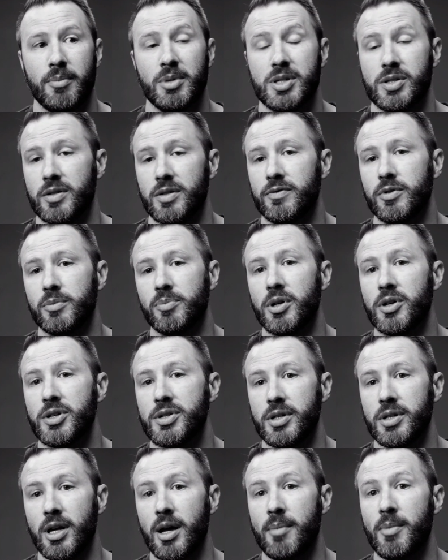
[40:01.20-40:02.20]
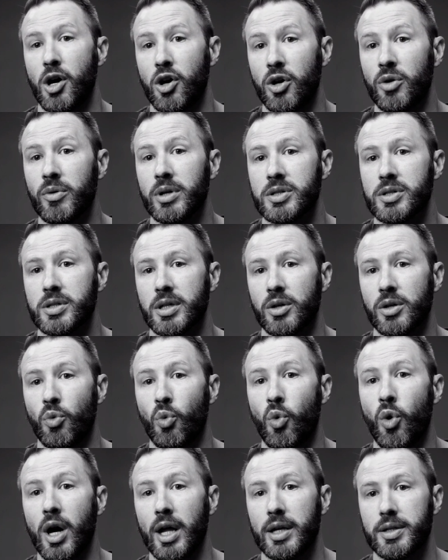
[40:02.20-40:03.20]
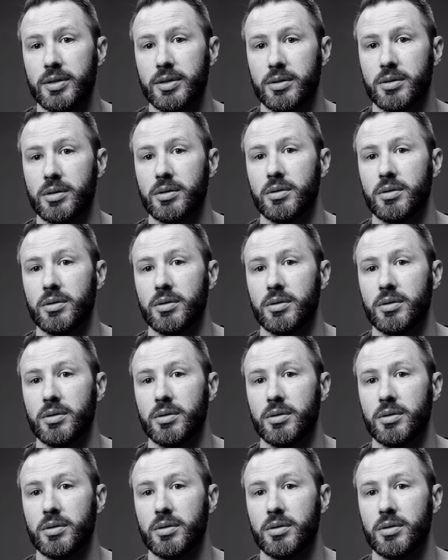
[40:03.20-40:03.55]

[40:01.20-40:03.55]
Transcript: I'm a sinful person and I'm always going to want